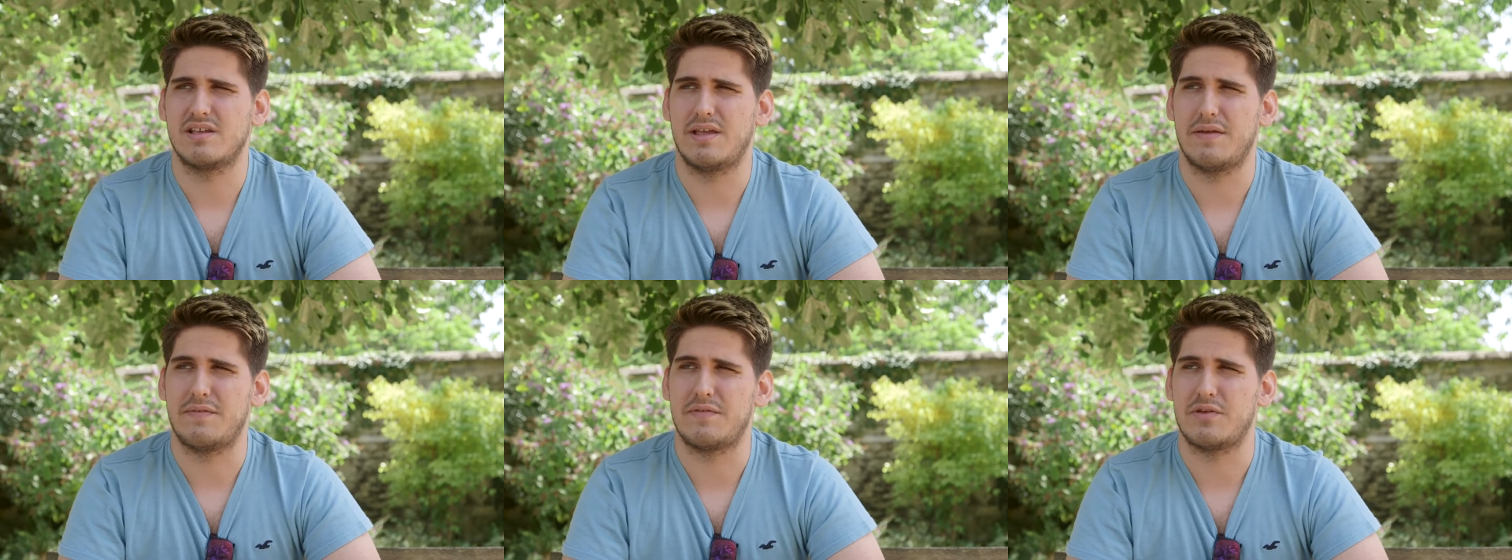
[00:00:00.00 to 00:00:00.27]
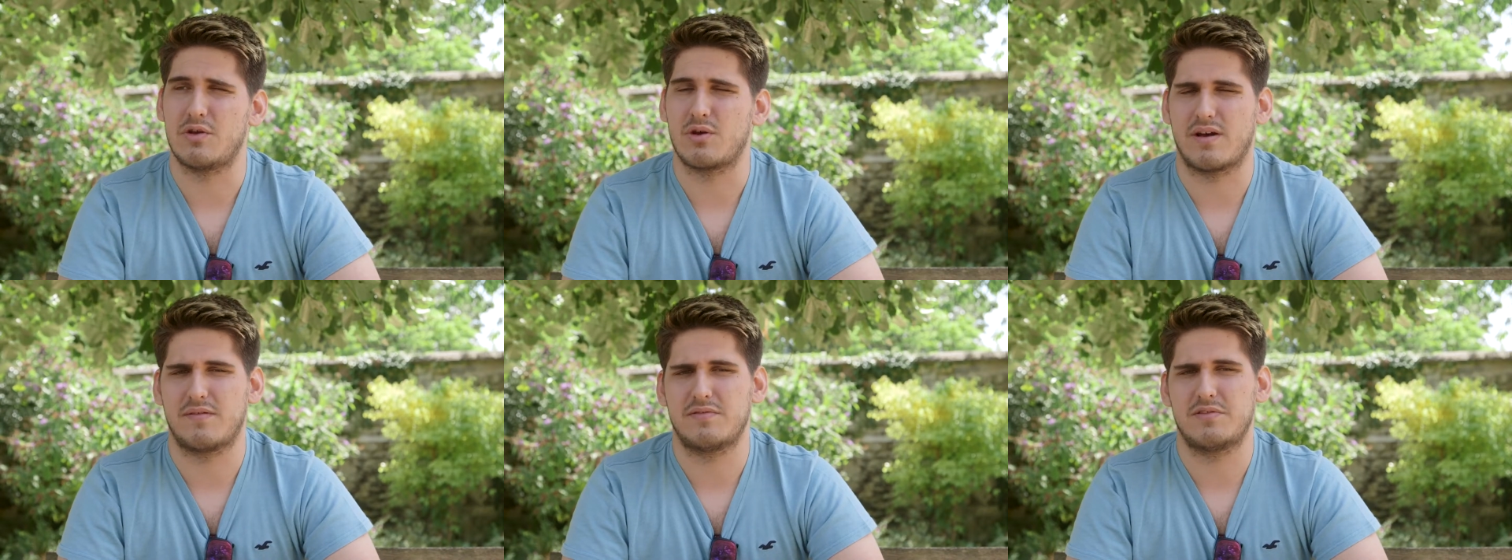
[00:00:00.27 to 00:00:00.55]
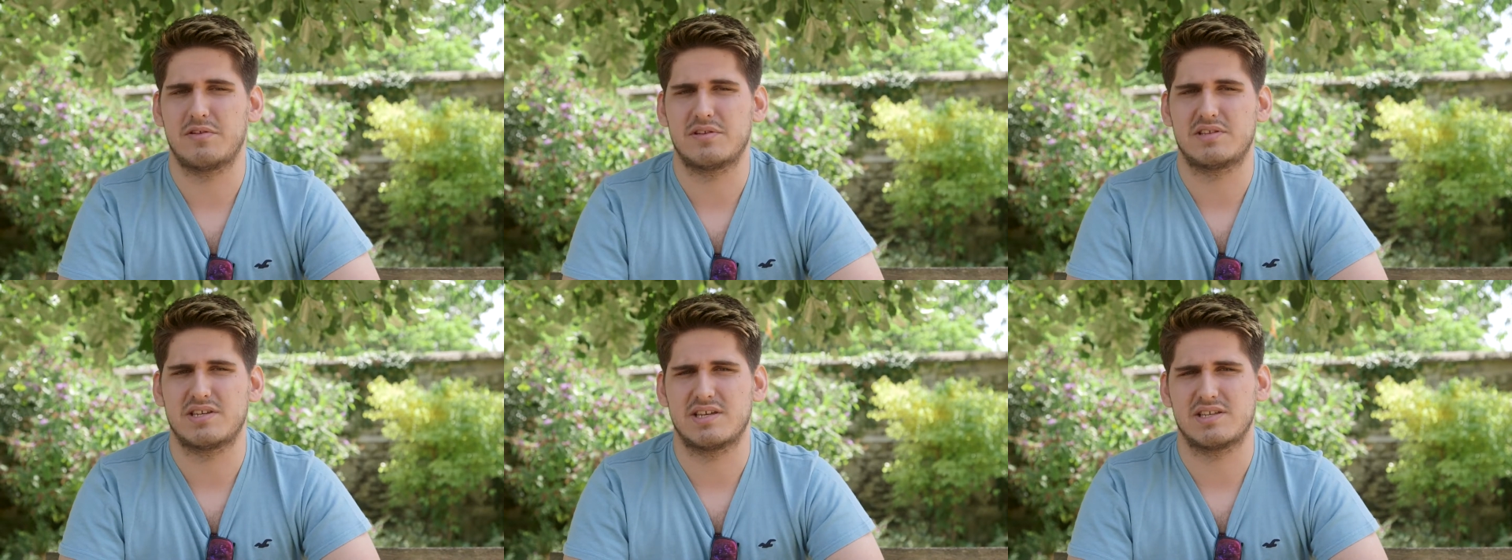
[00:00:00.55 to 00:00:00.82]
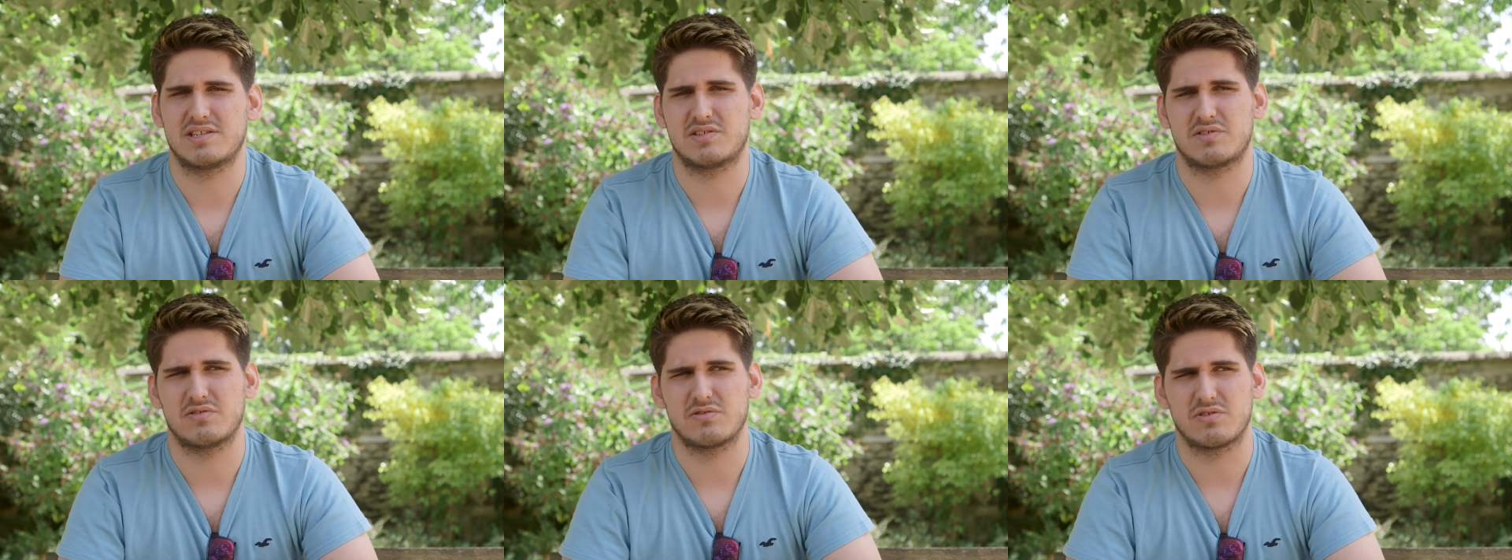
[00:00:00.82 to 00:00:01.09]
If you have the
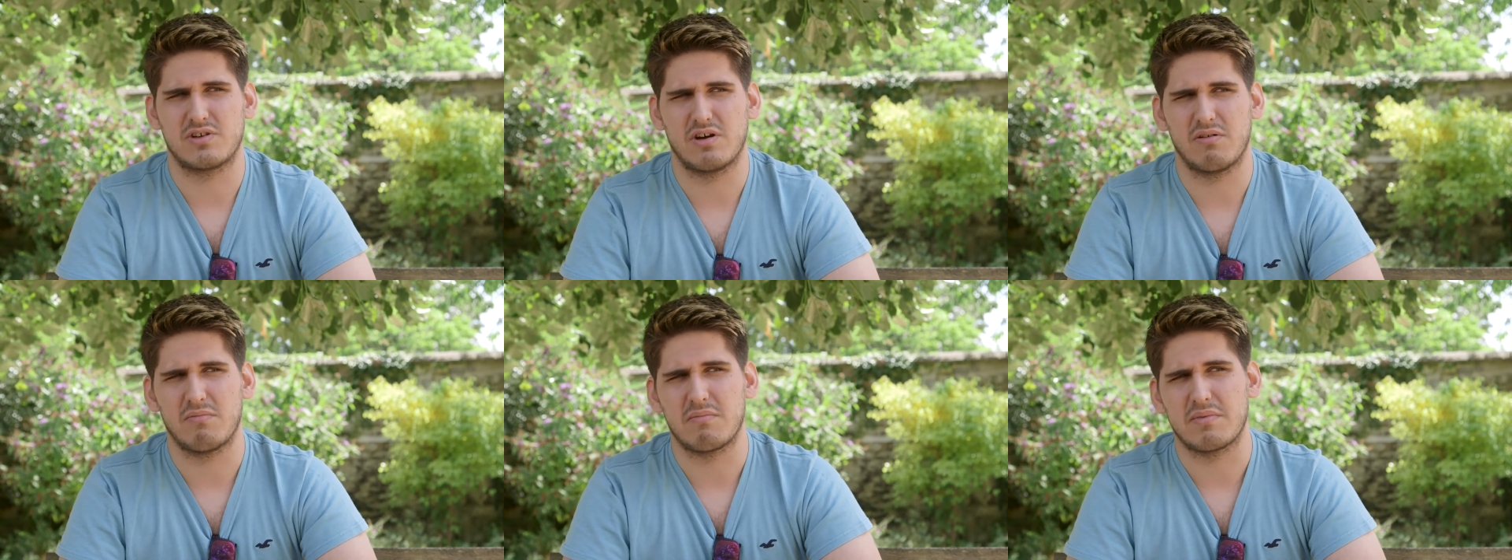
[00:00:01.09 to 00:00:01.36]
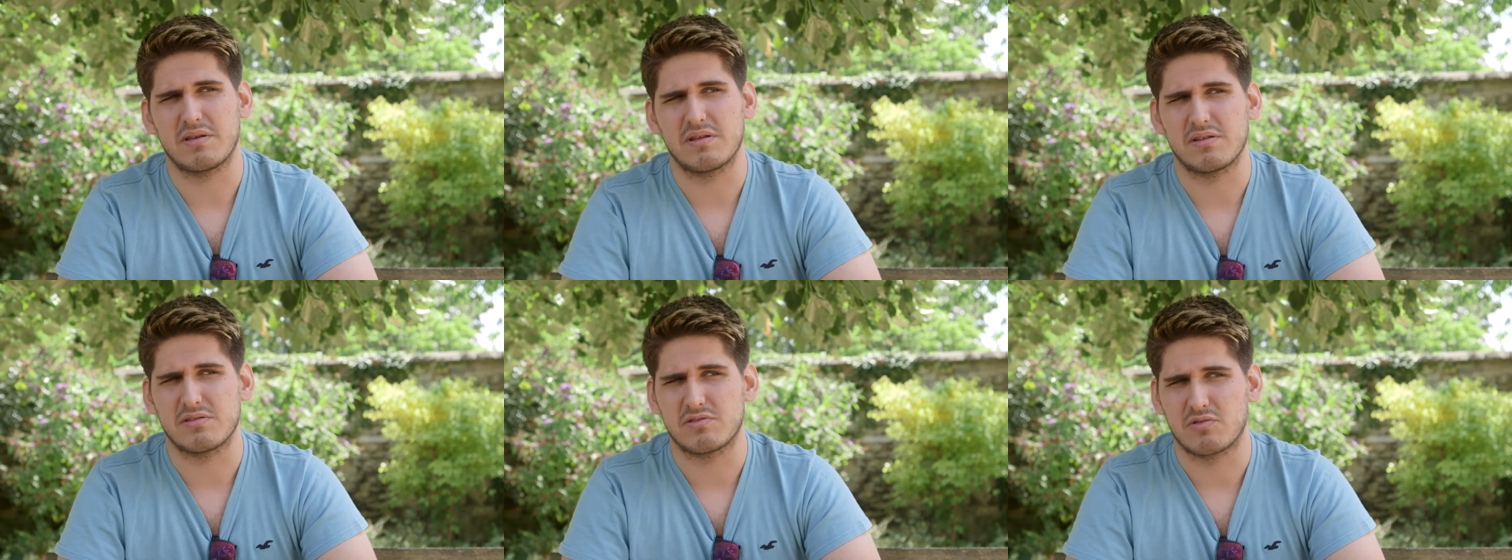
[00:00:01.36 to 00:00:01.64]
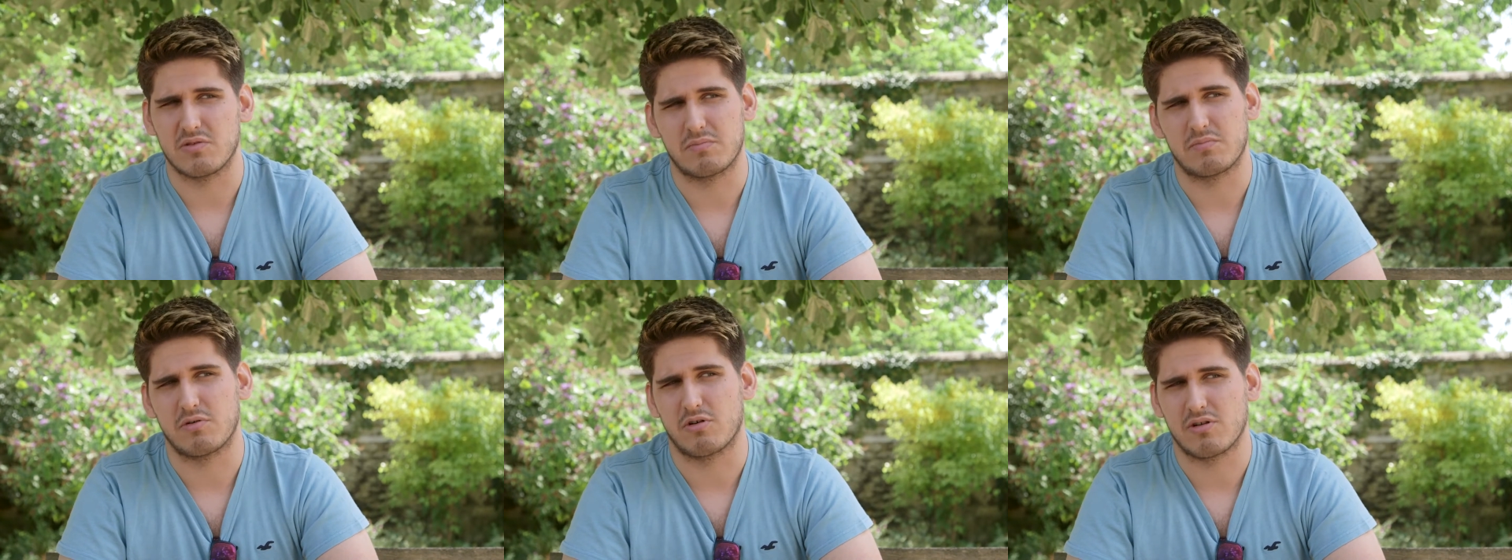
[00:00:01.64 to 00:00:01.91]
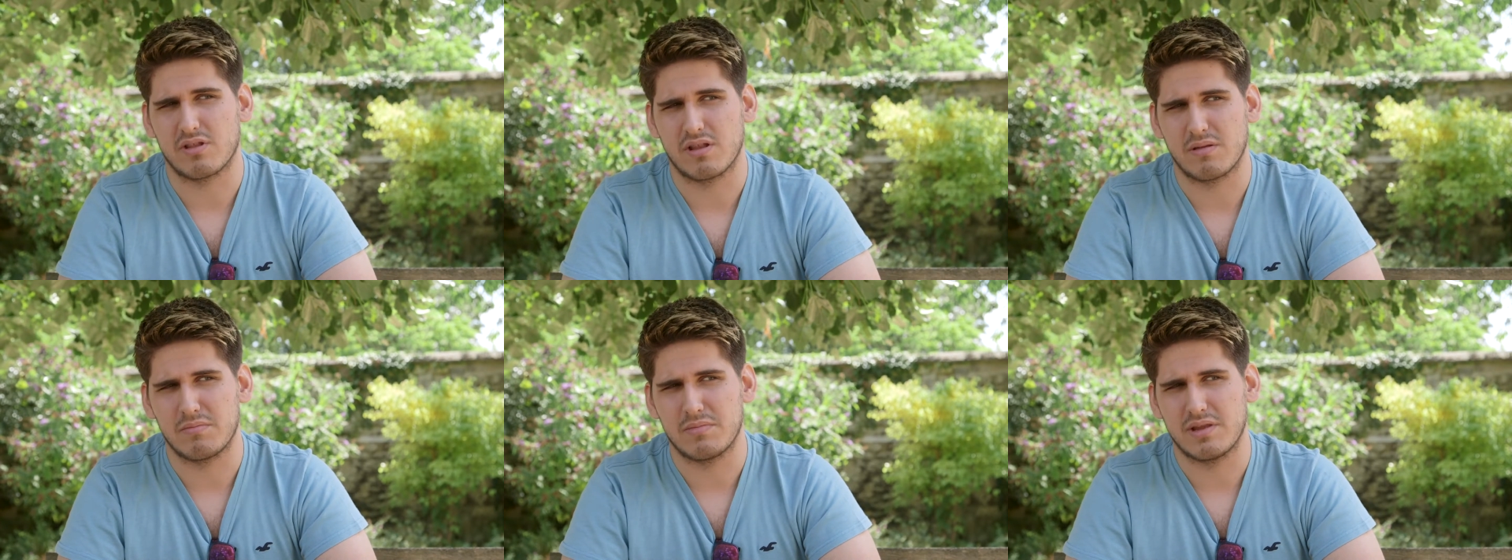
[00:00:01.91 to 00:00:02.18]
chance to come to a
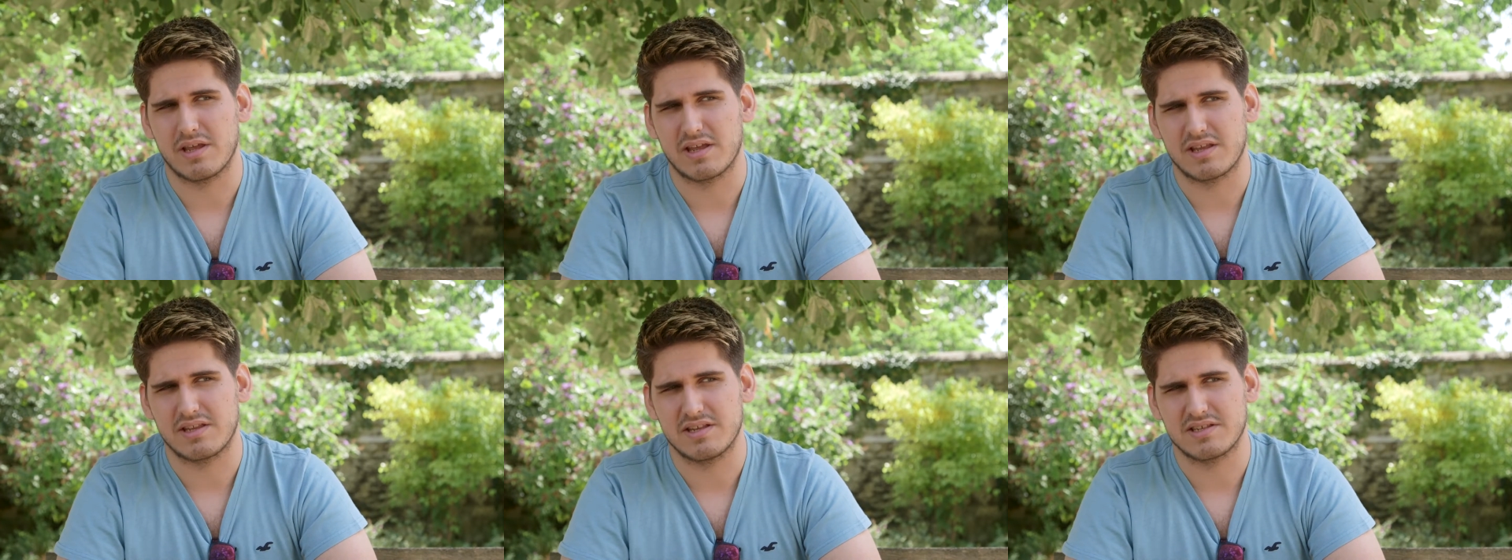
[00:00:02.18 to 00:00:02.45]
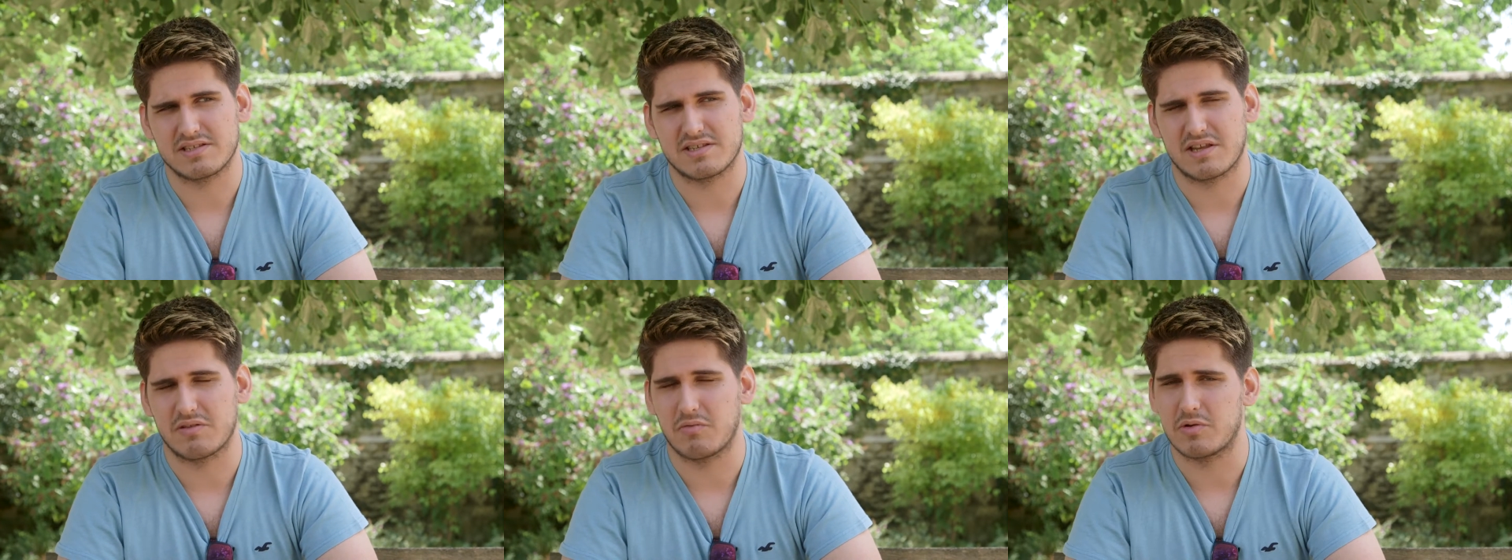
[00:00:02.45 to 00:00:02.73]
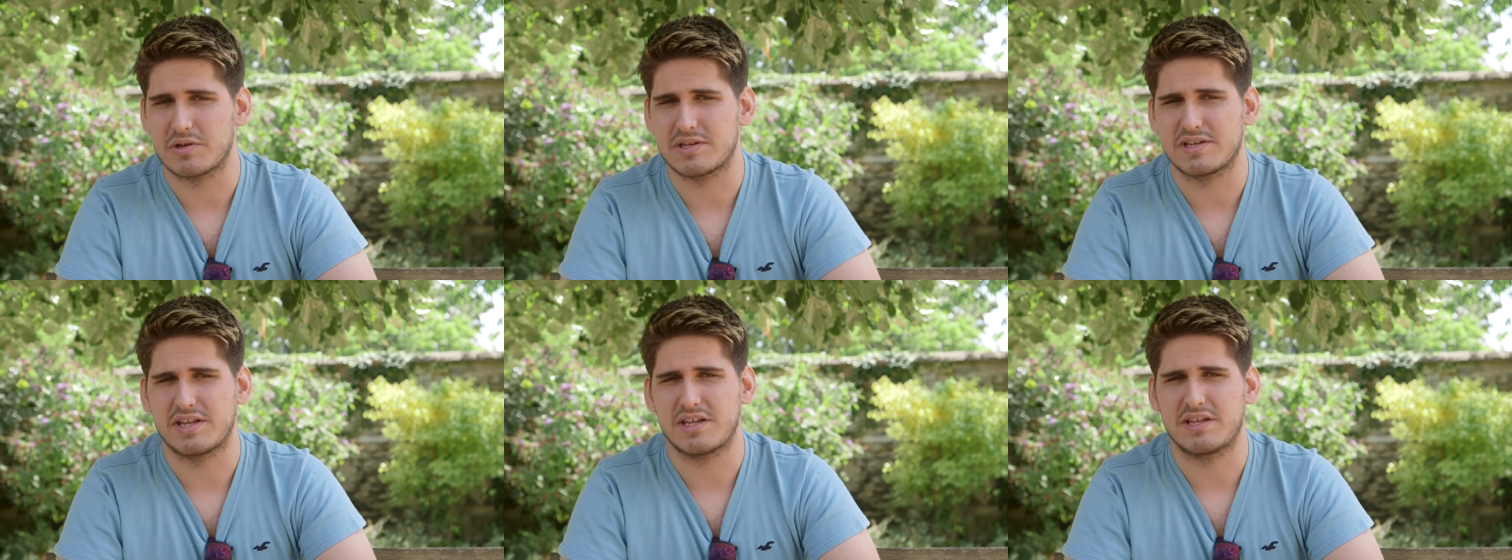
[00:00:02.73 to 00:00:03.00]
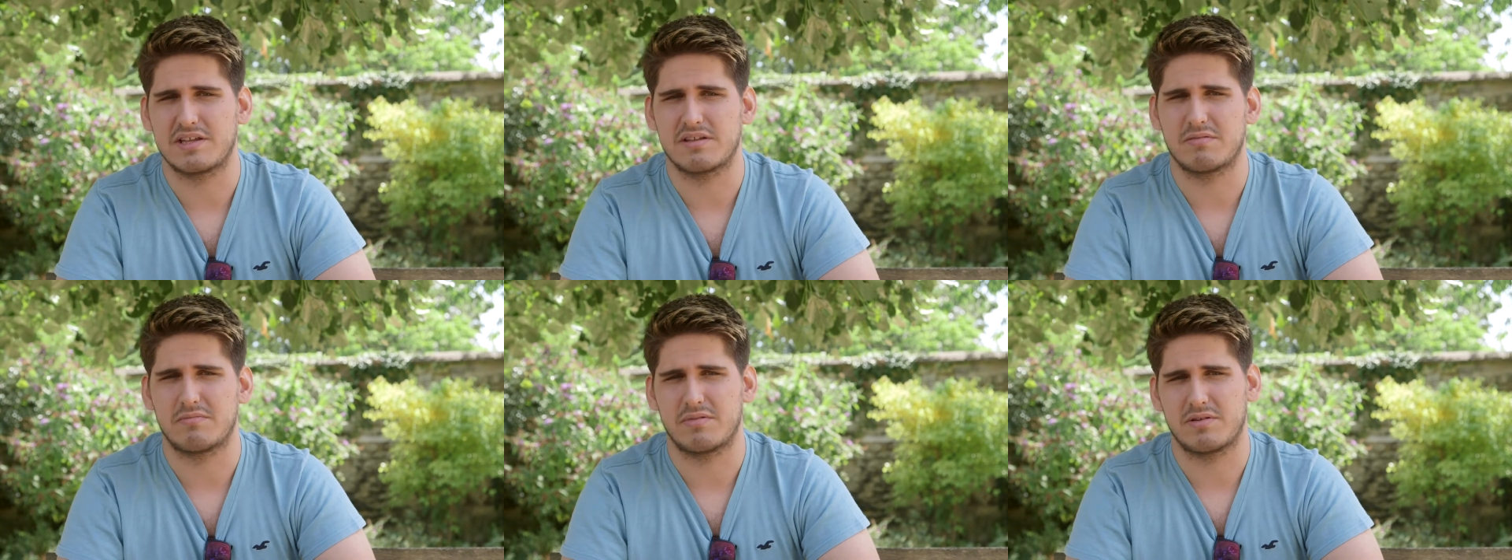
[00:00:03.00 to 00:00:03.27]
program like this, I would
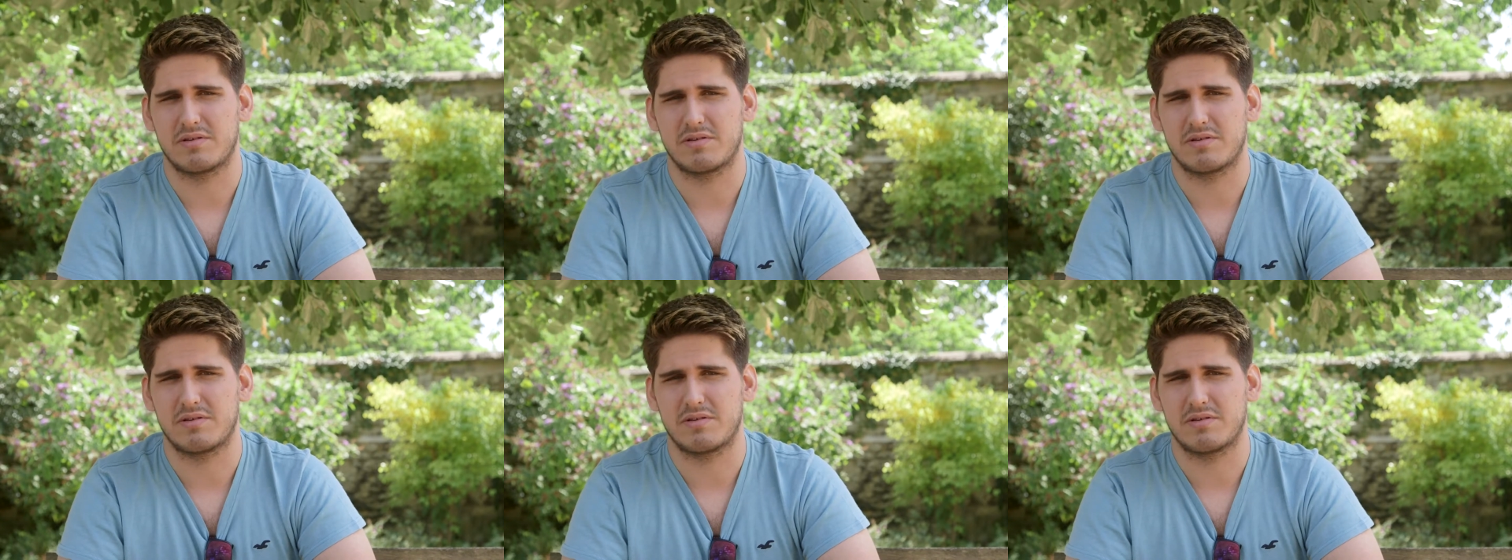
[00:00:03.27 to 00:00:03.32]
take it